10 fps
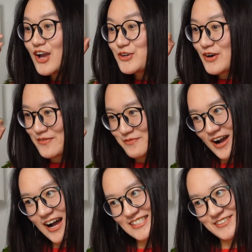You have
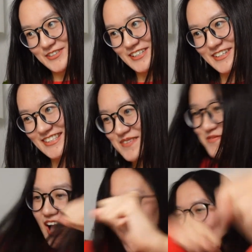passed the final exam.
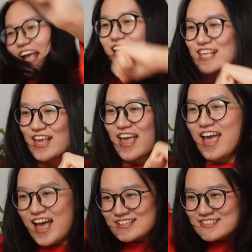
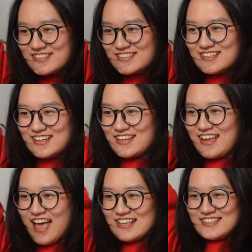Yes. Okay,